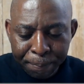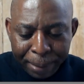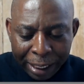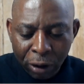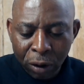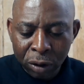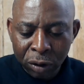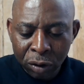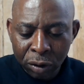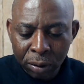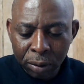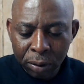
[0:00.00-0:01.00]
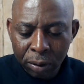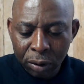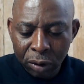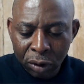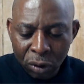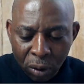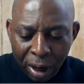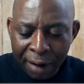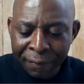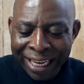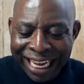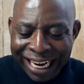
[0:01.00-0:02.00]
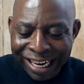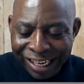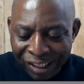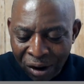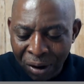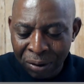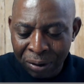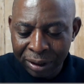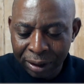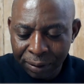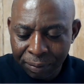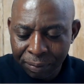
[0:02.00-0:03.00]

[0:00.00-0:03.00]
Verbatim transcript: because you have ignored